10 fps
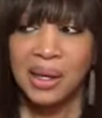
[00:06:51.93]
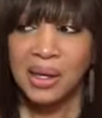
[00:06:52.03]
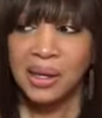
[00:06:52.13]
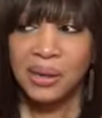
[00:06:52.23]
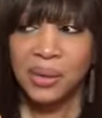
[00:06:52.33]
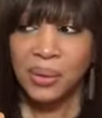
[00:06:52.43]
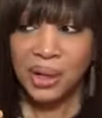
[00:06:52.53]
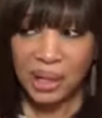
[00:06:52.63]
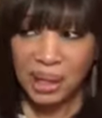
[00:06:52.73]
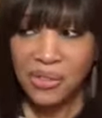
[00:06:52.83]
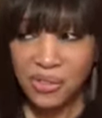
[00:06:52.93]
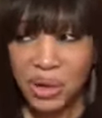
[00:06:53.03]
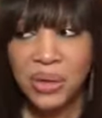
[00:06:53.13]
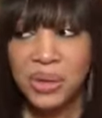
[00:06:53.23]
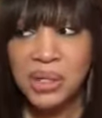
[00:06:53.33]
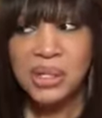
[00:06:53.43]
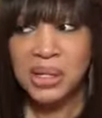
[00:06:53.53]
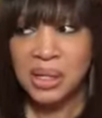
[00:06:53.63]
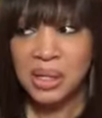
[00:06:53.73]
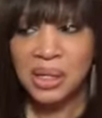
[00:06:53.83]
you know, any
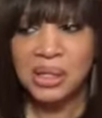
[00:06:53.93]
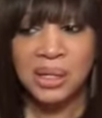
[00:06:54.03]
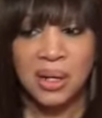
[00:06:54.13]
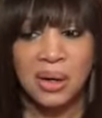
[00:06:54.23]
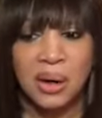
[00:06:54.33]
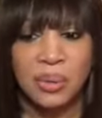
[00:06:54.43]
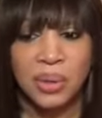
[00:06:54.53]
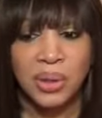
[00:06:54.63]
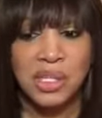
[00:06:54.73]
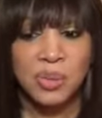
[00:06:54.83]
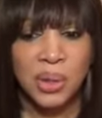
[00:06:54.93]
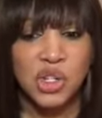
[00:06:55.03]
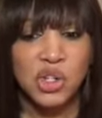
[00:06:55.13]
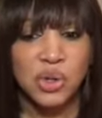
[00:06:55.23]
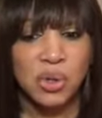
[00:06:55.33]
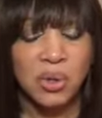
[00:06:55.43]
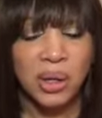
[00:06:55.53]
fragrances that are really special